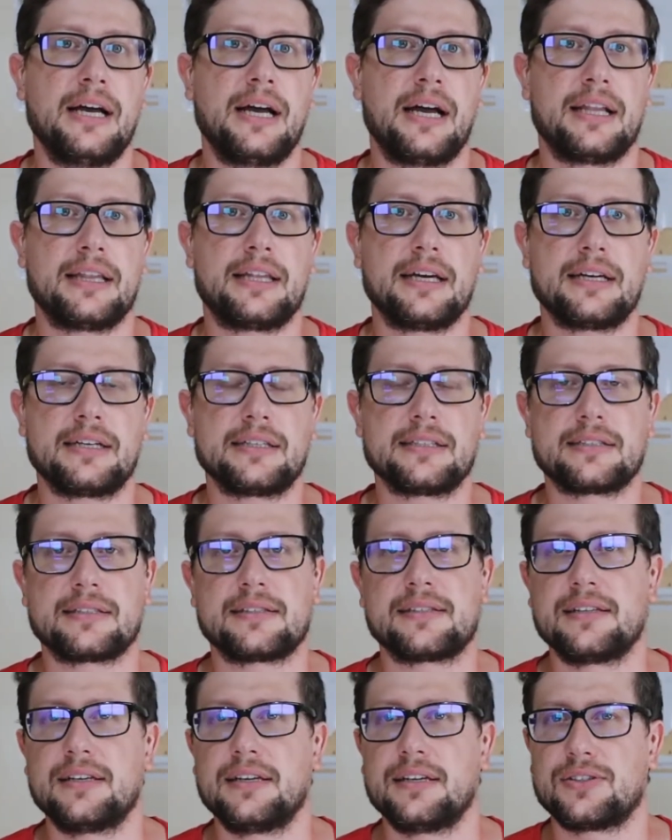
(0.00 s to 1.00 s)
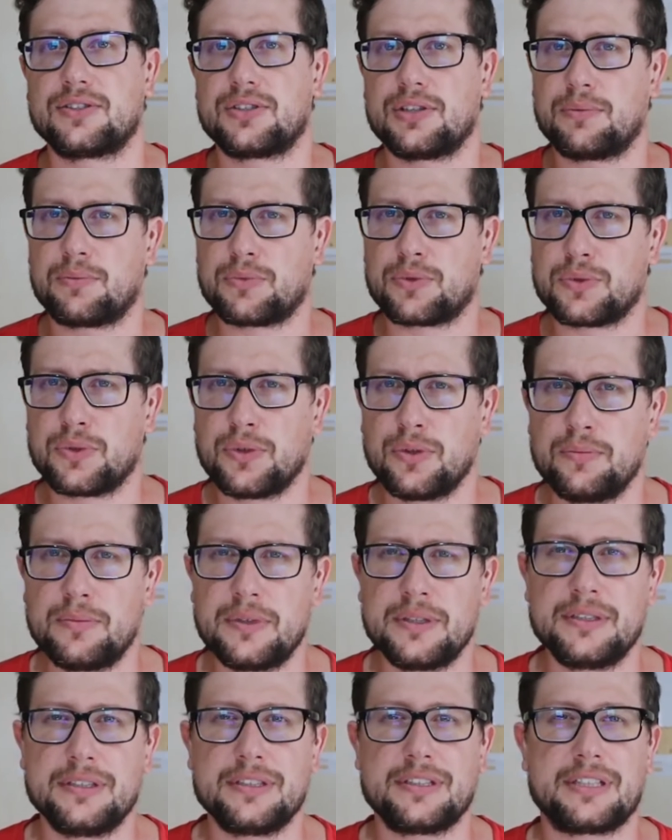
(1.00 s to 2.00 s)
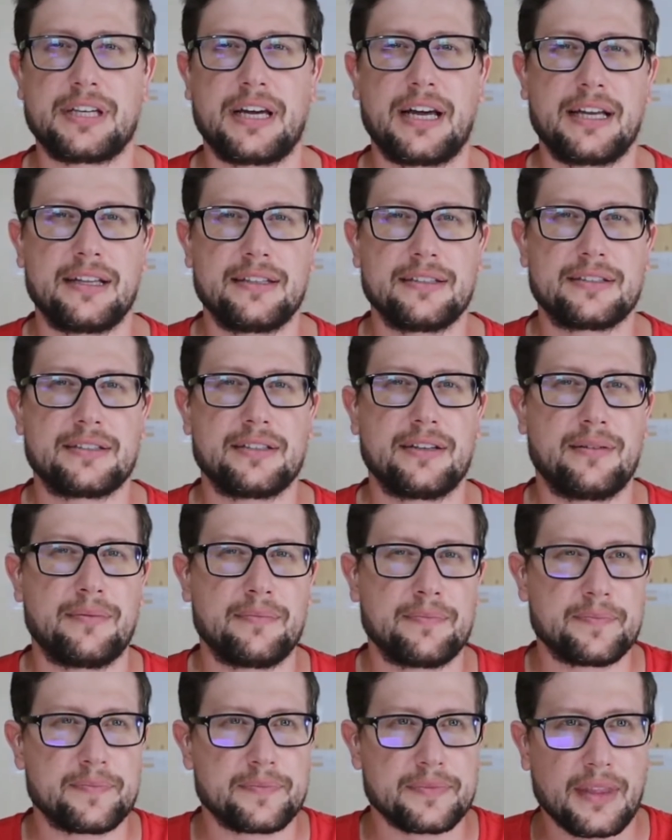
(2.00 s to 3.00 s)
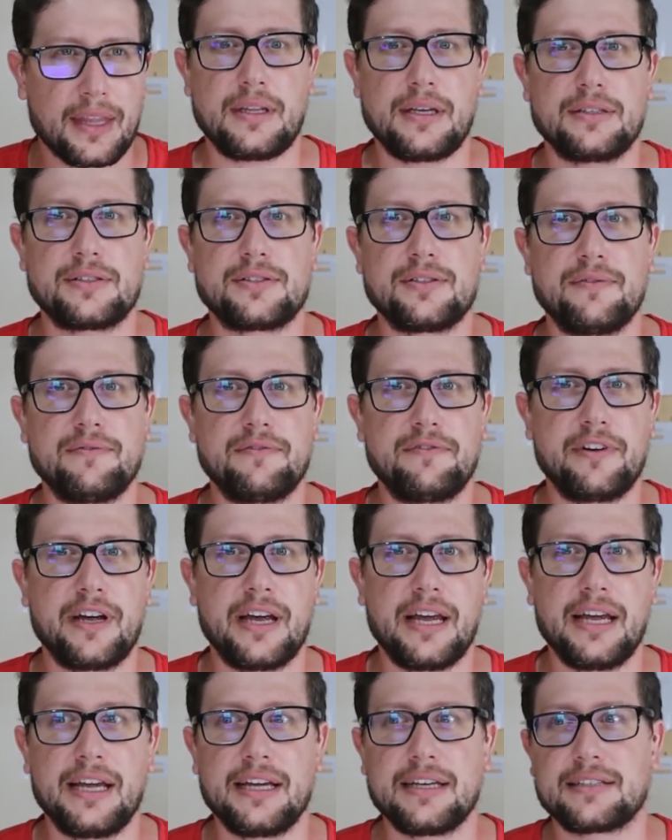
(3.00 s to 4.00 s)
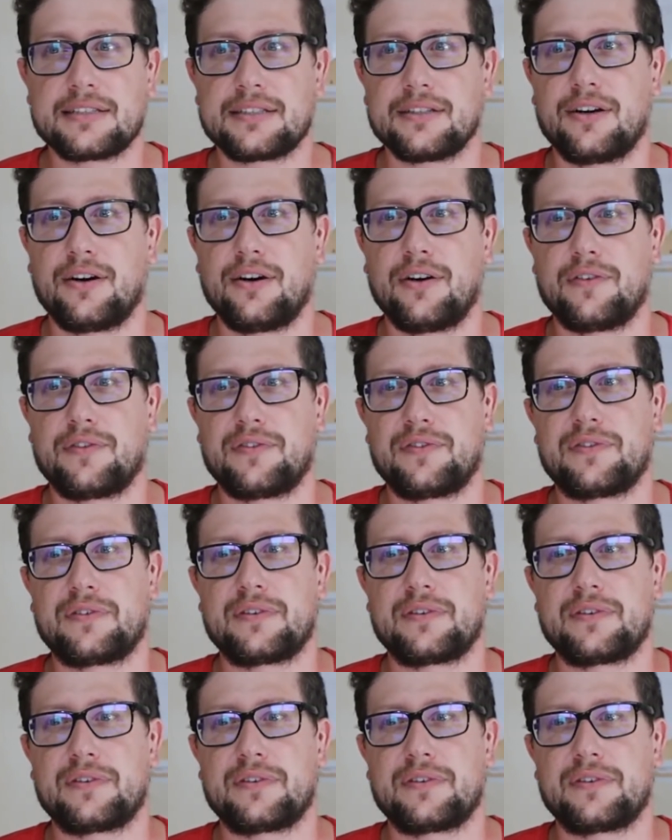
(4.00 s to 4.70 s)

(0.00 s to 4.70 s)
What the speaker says: and there is some rumors and some ways of